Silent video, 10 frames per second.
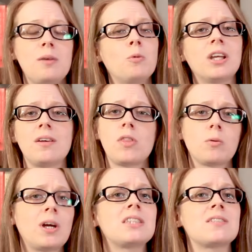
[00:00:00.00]
and weren't given the
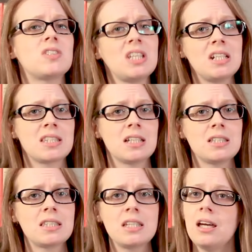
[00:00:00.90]
rights of
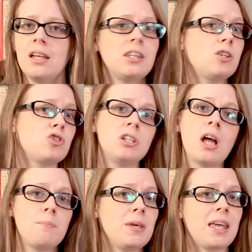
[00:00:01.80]
citizens, they should not be